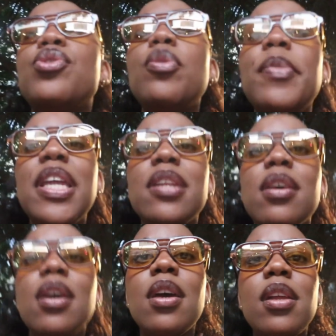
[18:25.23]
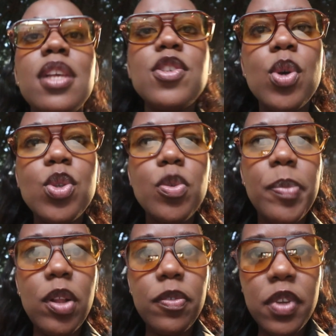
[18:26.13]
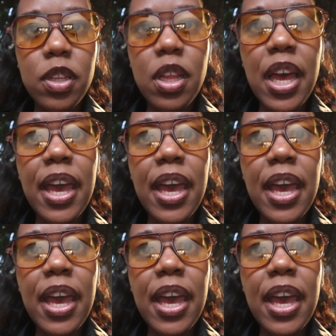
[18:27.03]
no man let's go to malville